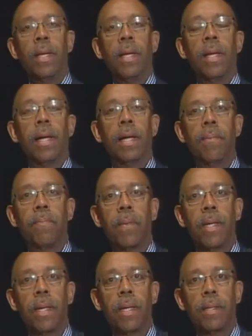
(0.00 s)
um,
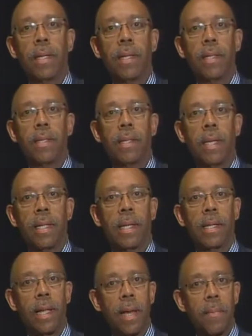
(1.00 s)
that, that had a
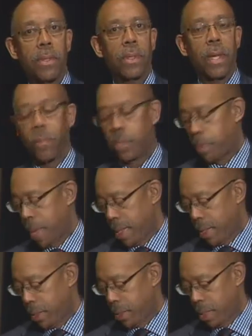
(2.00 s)
climate that was
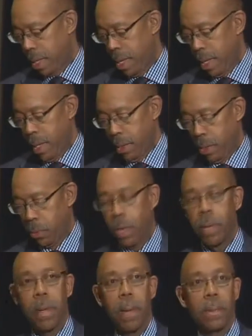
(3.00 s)
balanced. You'd
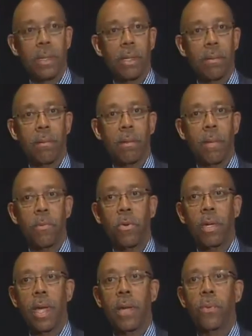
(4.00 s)
want to be able to
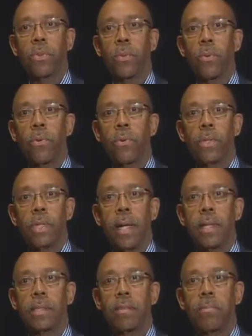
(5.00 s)
communicate with the world in
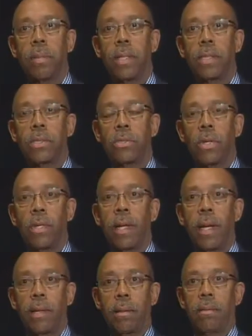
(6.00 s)
lots of places, so you'd
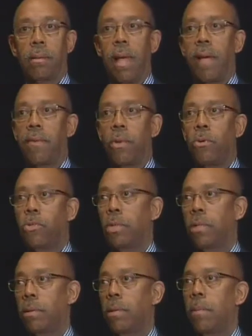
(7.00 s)
like to have an
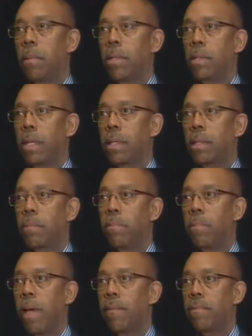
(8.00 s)
ocean. I mean, you'd like to
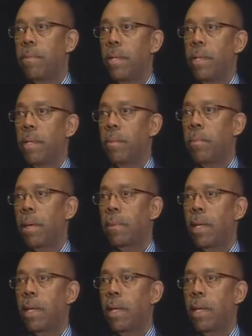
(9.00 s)
have be able to